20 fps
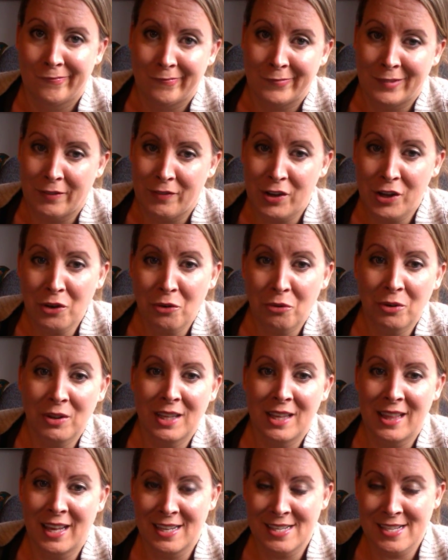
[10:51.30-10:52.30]
if you don't
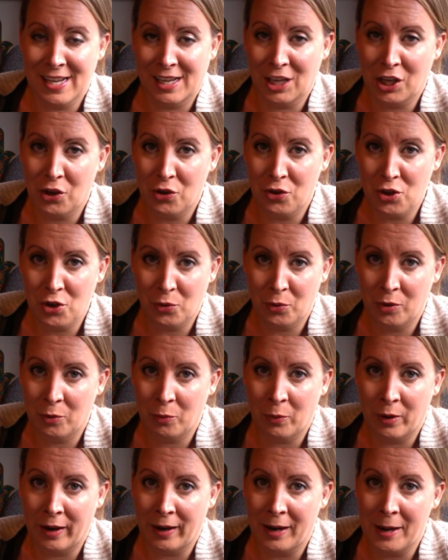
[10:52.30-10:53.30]
really think it's that cute, you
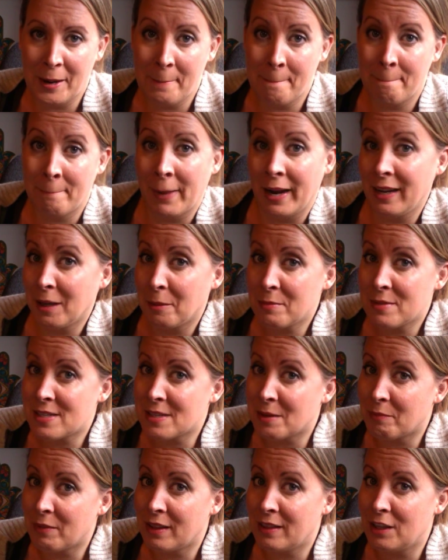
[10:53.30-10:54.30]
wouldn't wear it. It might not be
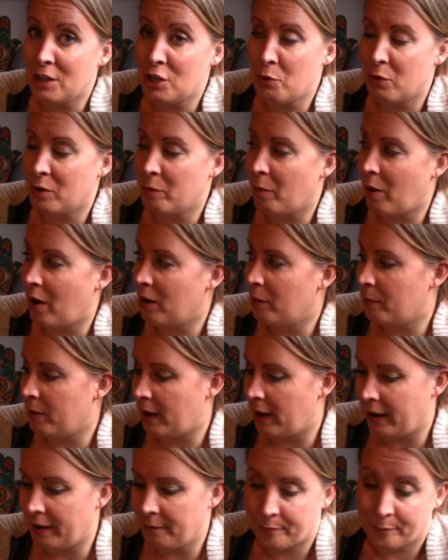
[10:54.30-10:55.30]
something that you would want to
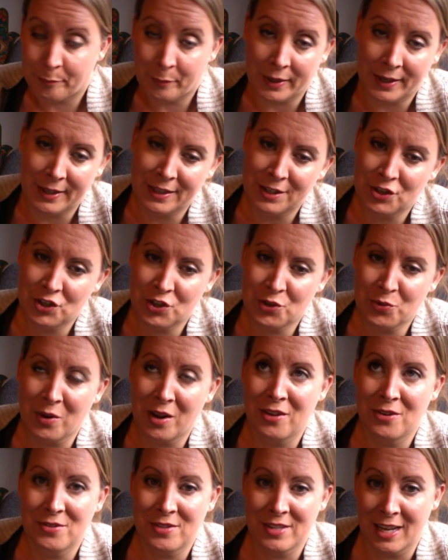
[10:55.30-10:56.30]
buy. But it's just one
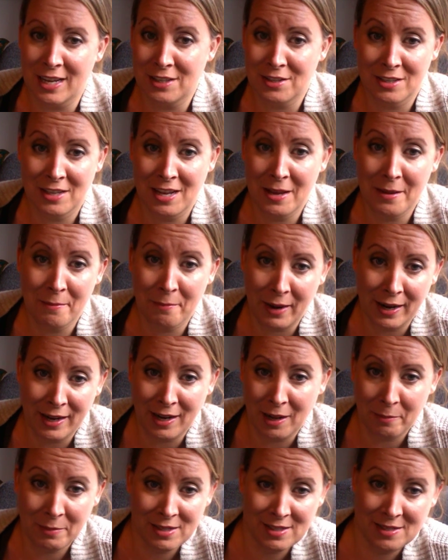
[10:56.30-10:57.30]
of those things. It might
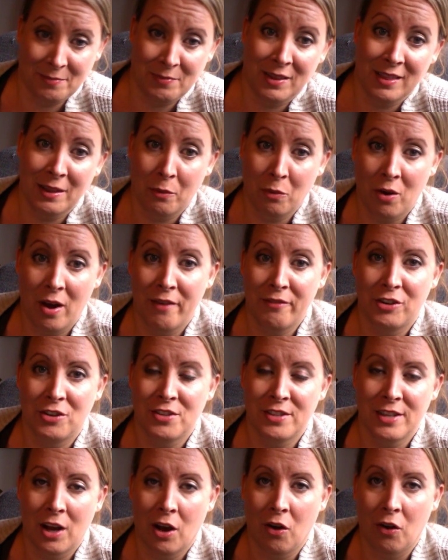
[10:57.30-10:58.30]
not be something that will ever
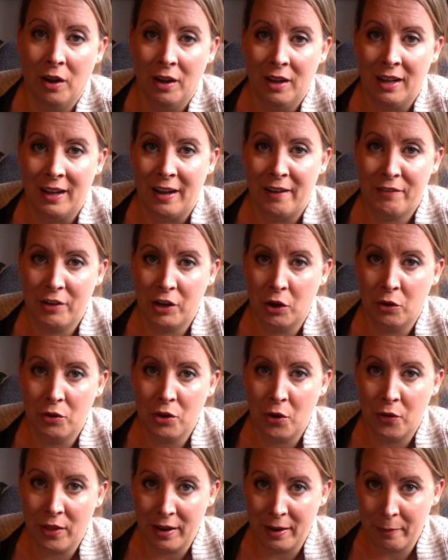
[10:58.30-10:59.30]
sell. If you don't
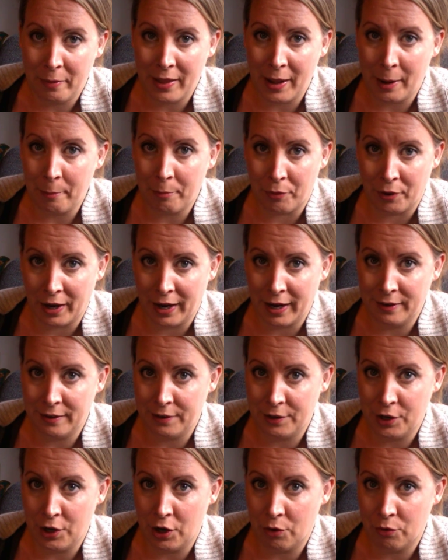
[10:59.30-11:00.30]
know that brand
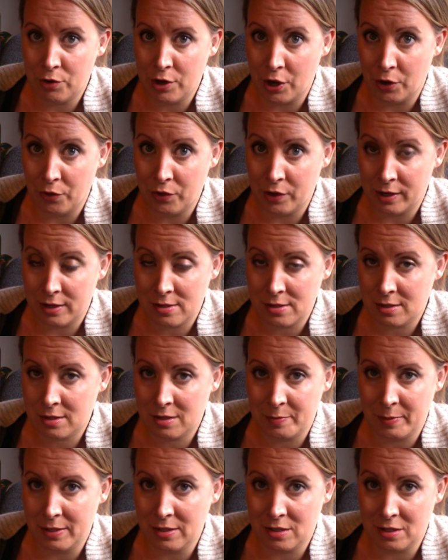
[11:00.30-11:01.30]
and you don't know that it's
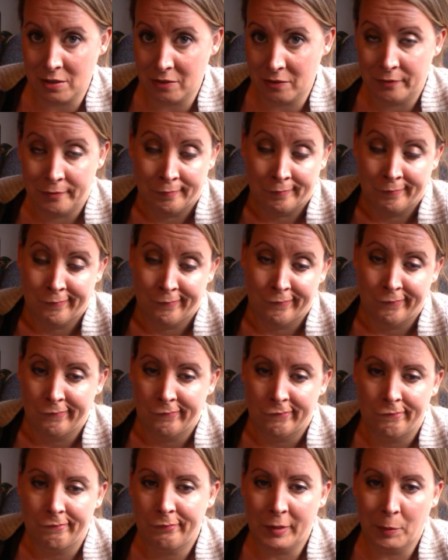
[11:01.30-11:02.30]
expensive,
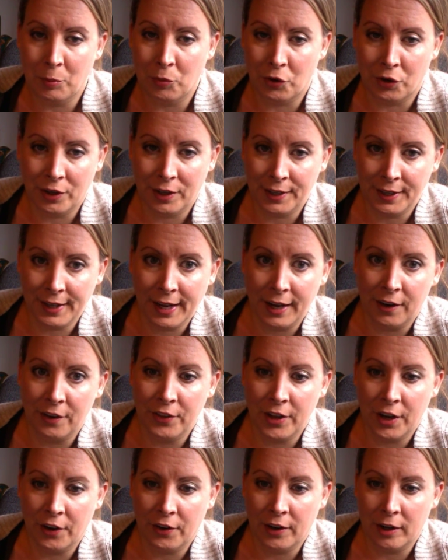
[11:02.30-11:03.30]
people aren't going to care
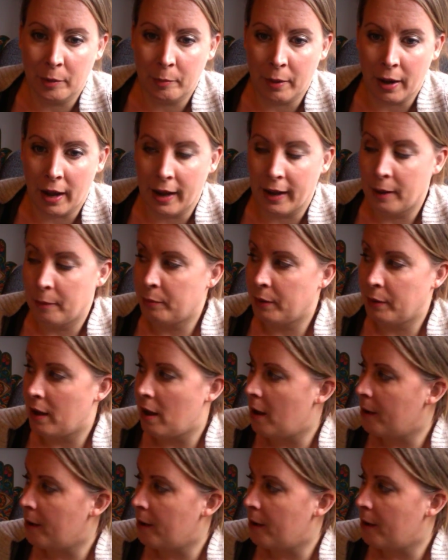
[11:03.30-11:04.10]
and they aren't going to buy it. But